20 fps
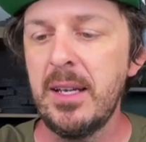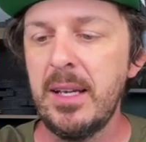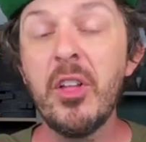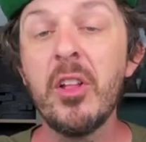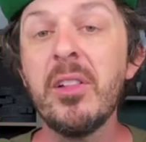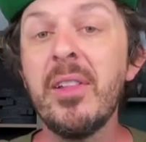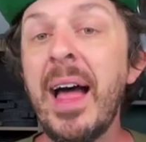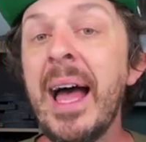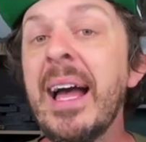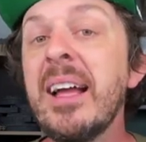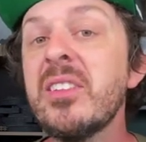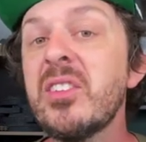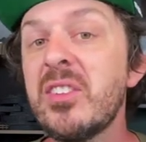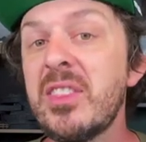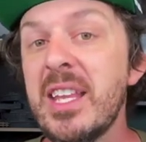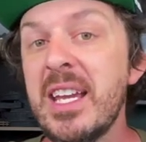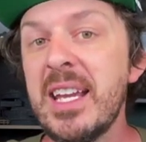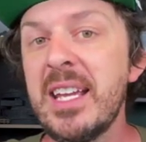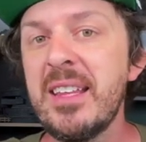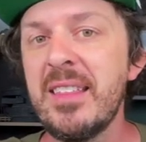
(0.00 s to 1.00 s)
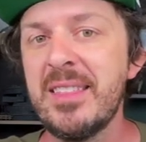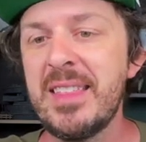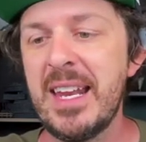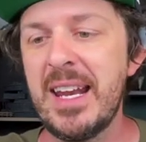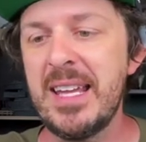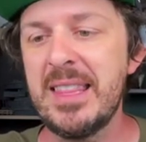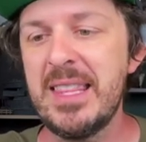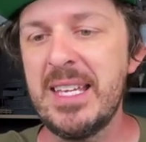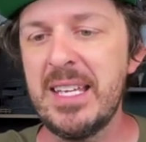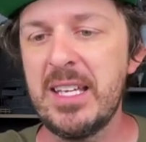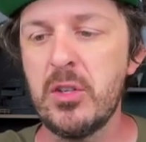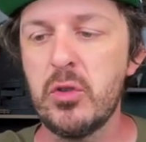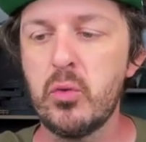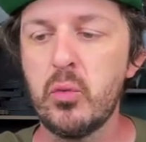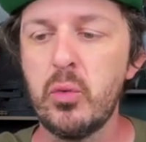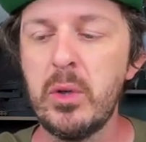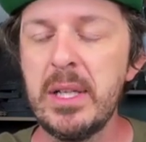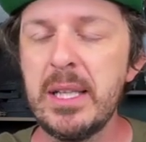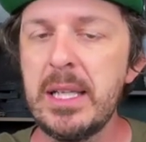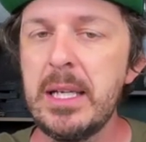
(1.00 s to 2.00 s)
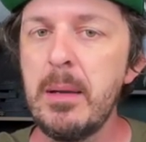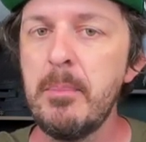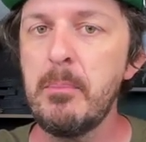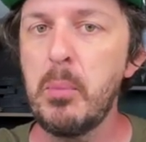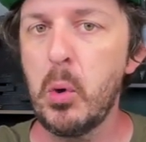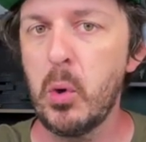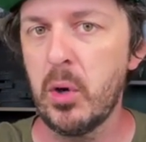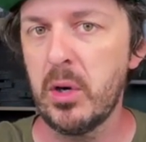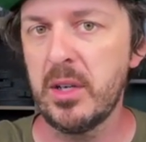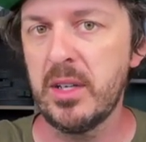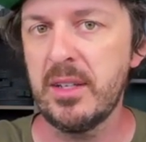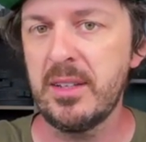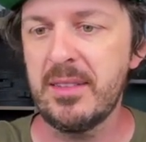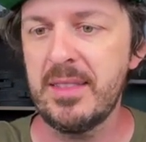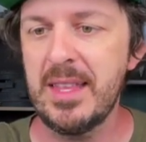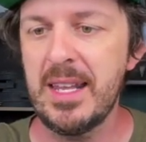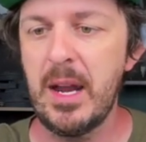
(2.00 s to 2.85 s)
The last thing that I think is really important